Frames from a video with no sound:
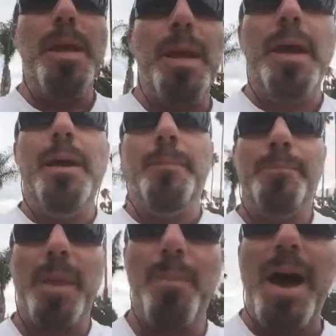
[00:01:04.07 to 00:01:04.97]
me,
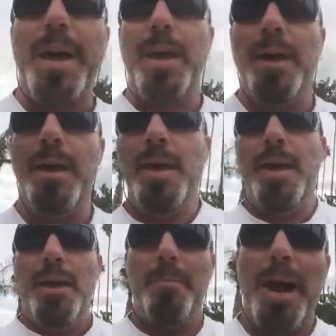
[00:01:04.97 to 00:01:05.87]
my
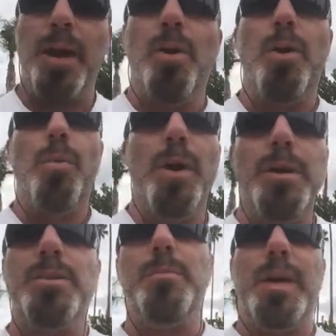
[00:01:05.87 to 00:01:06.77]
my goal
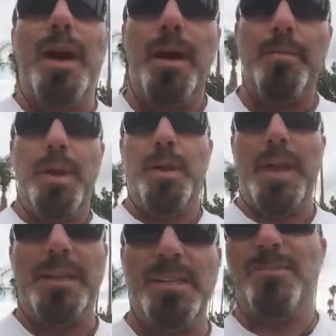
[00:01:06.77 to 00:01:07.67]
was to become
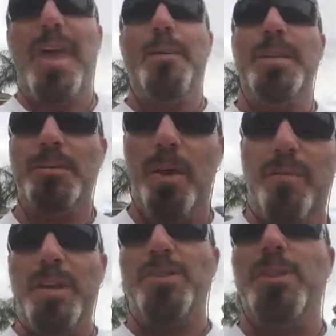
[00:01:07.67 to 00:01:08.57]
like this famous
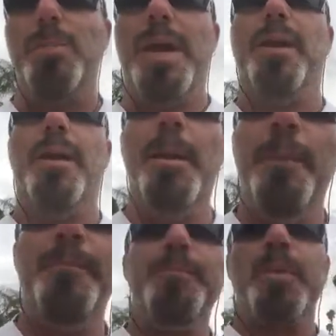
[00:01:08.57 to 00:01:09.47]
motivational speaker,
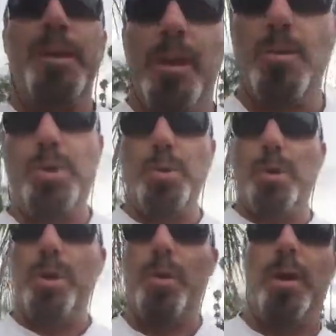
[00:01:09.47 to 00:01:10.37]
go
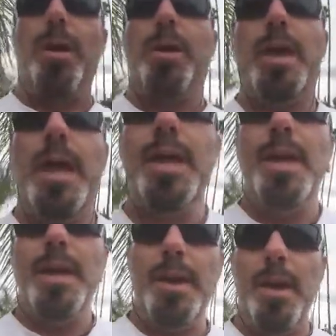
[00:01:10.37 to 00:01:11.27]
tour the world,
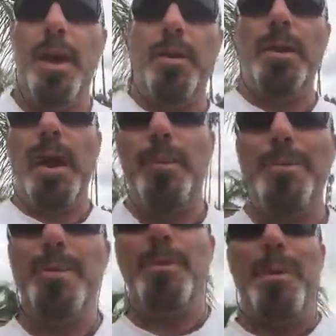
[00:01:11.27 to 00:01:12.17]
you know,
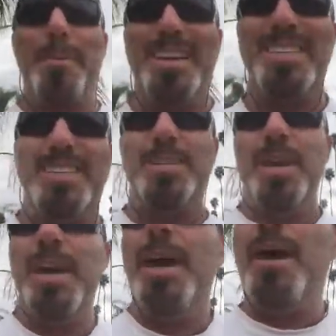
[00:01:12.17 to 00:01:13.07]
helping people with my
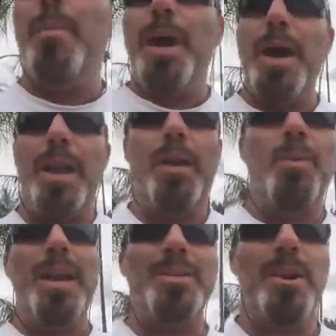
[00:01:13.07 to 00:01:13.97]
message. But
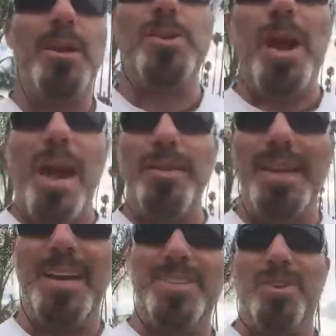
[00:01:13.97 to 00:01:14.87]
when I started
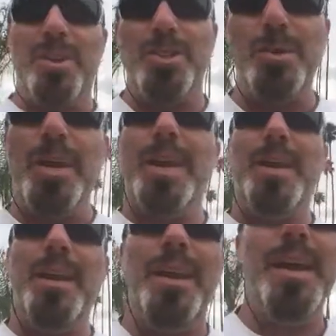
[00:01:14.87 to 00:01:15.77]
traveling and I started doing
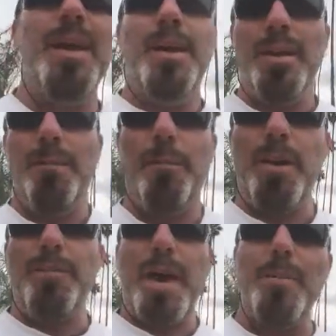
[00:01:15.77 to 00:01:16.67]
it, the
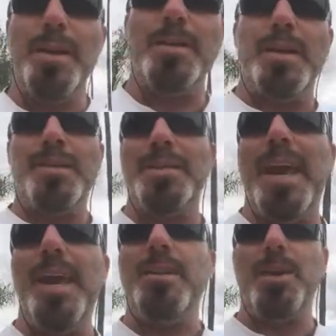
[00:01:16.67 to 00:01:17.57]
45 minutes on
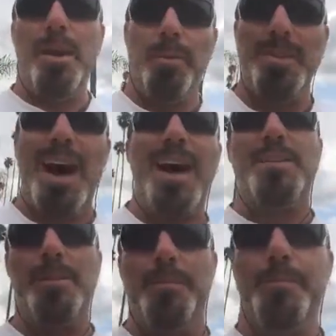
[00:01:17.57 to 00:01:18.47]
stage was
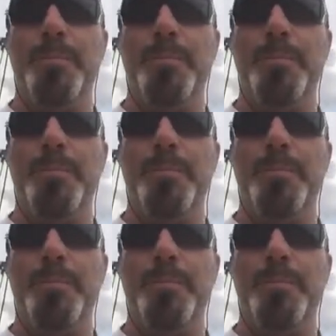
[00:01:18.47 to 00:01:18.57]
awesome.